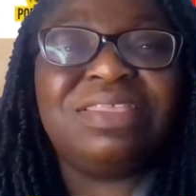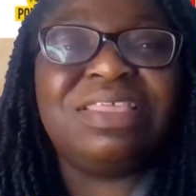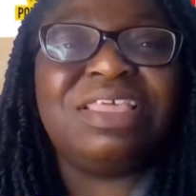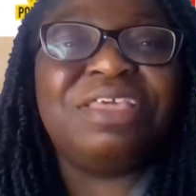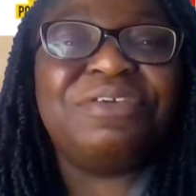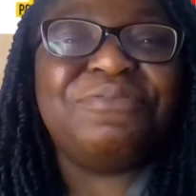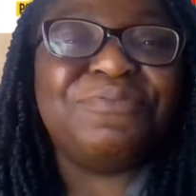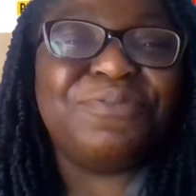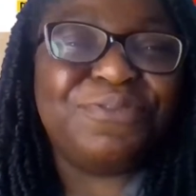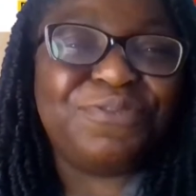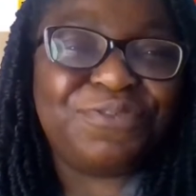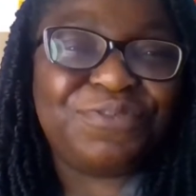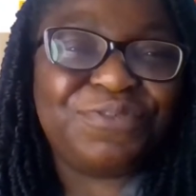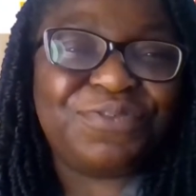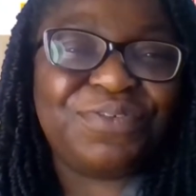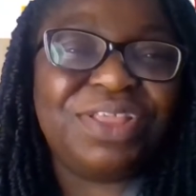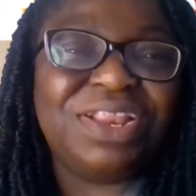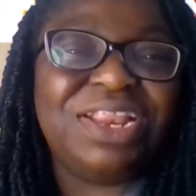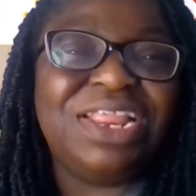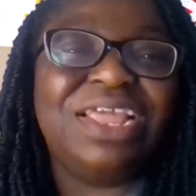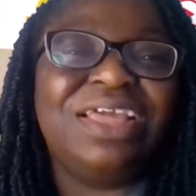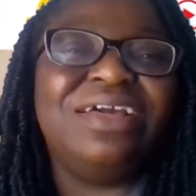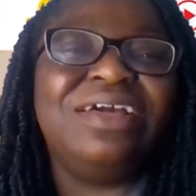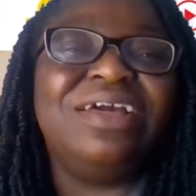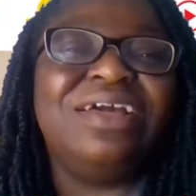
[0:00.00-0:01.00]

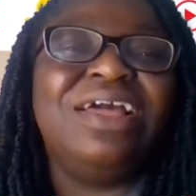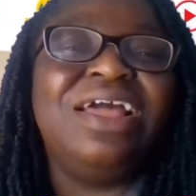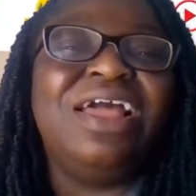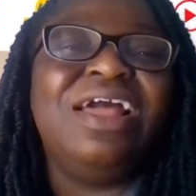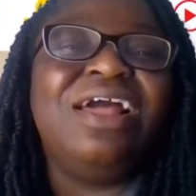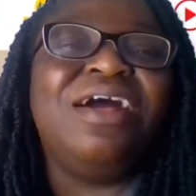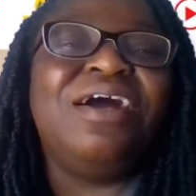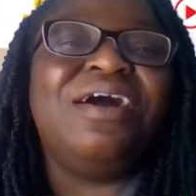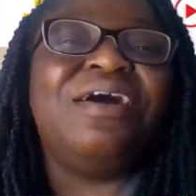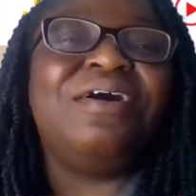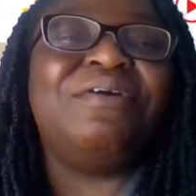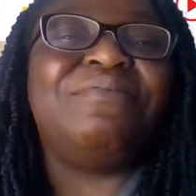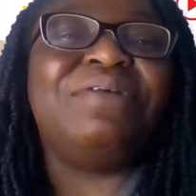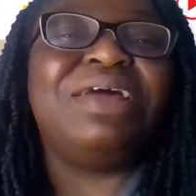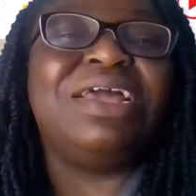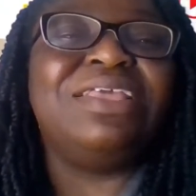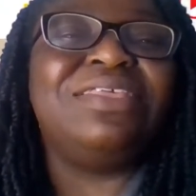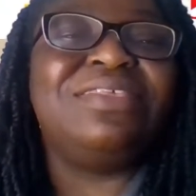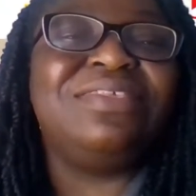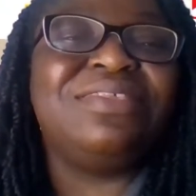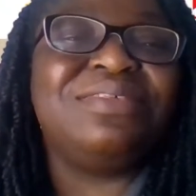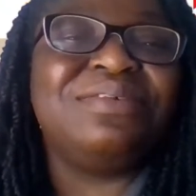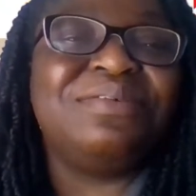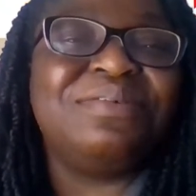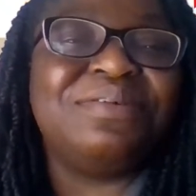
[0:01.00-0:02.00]
hemophilia. All right,
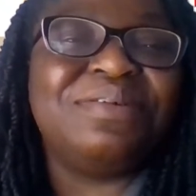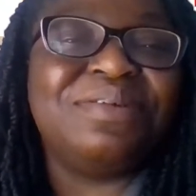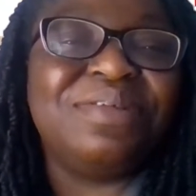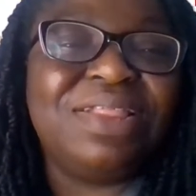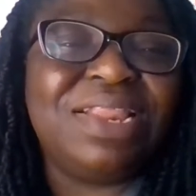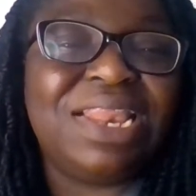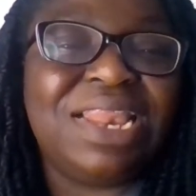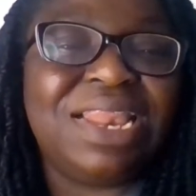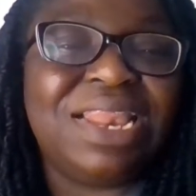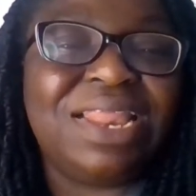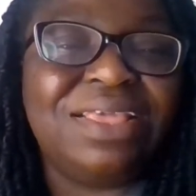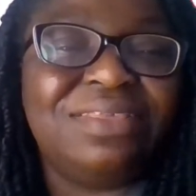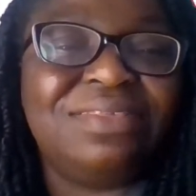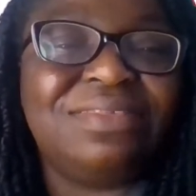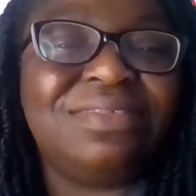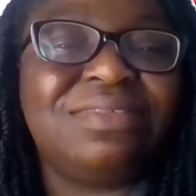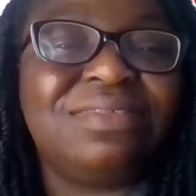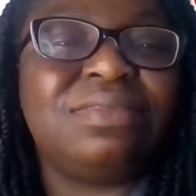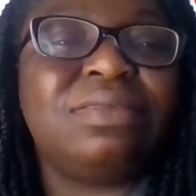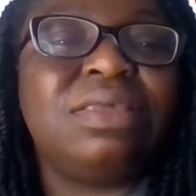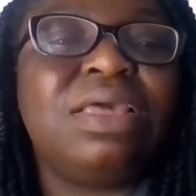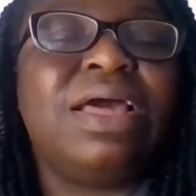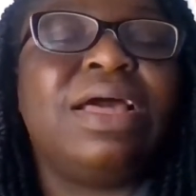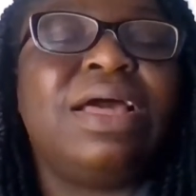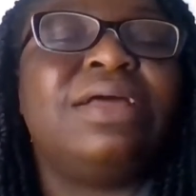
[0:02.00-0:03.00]
so let's
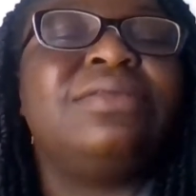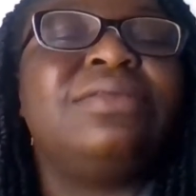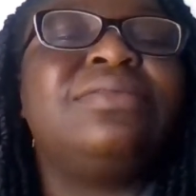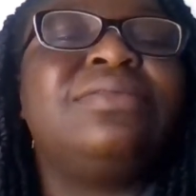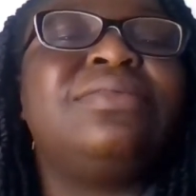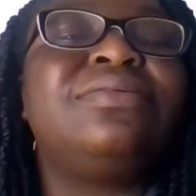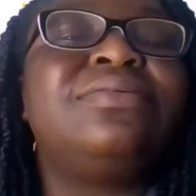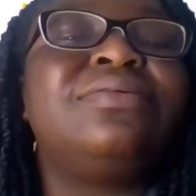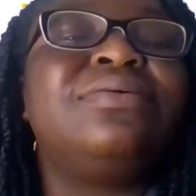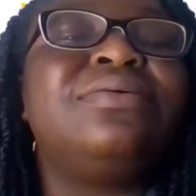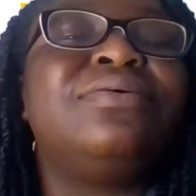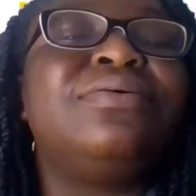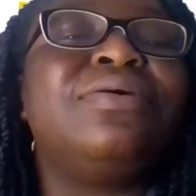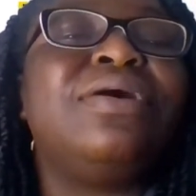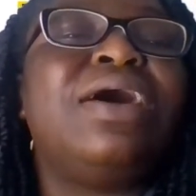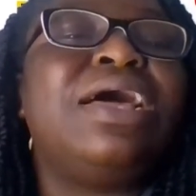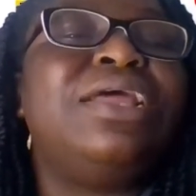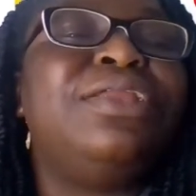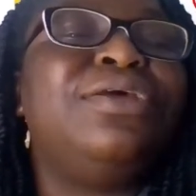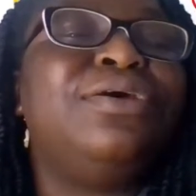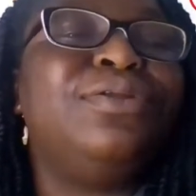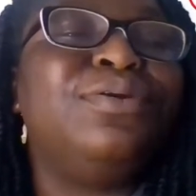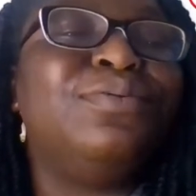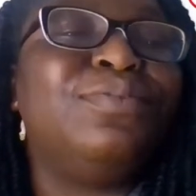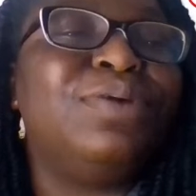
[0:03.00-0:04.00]
start. So I
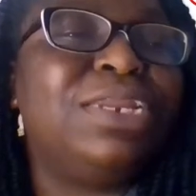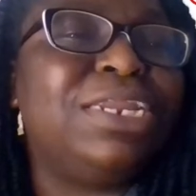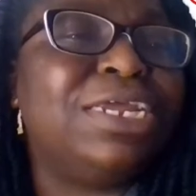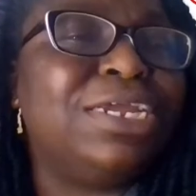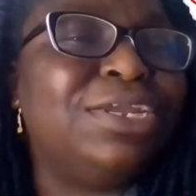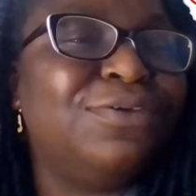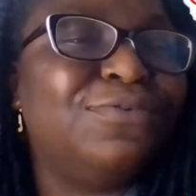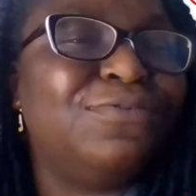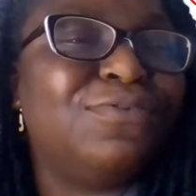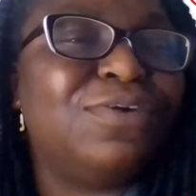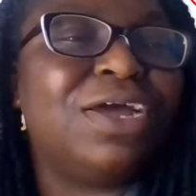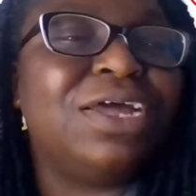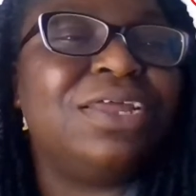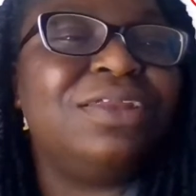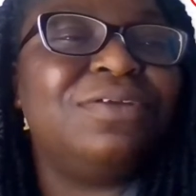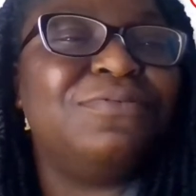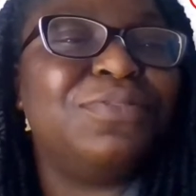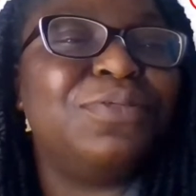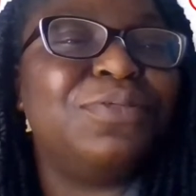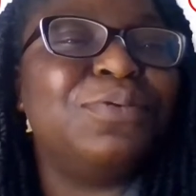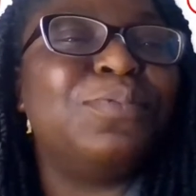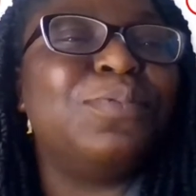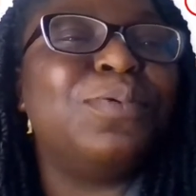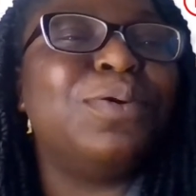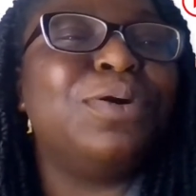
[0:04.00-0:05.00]
don't know whether you've heard of
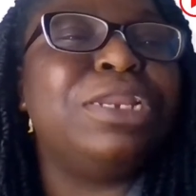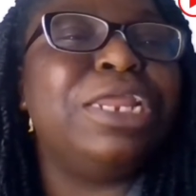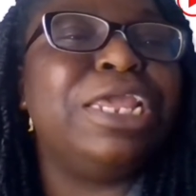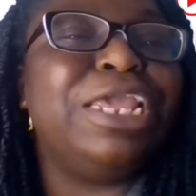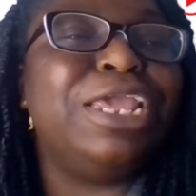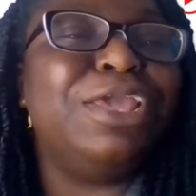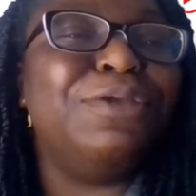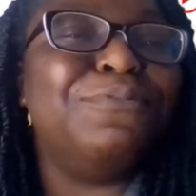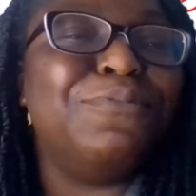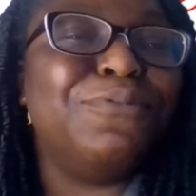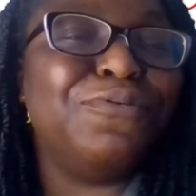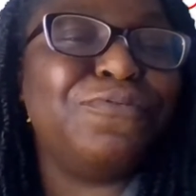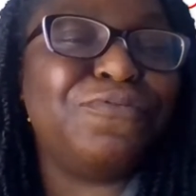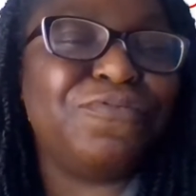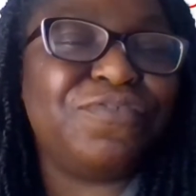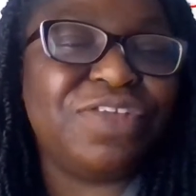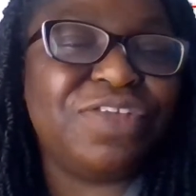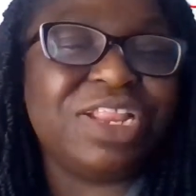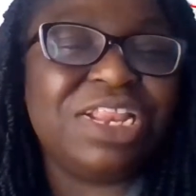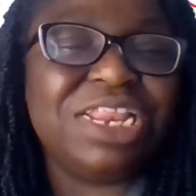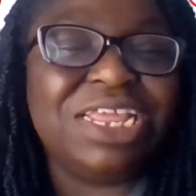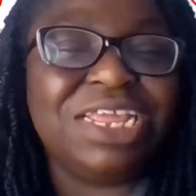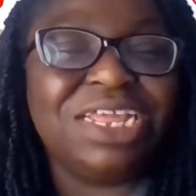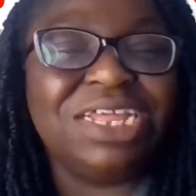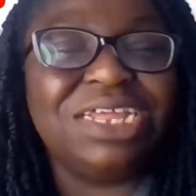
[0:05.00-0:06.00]
the word
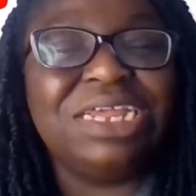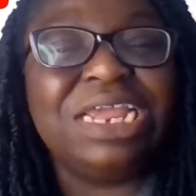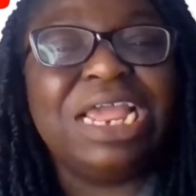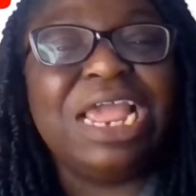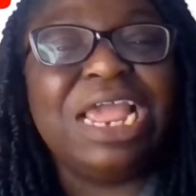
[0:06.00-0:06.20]
hemophilia,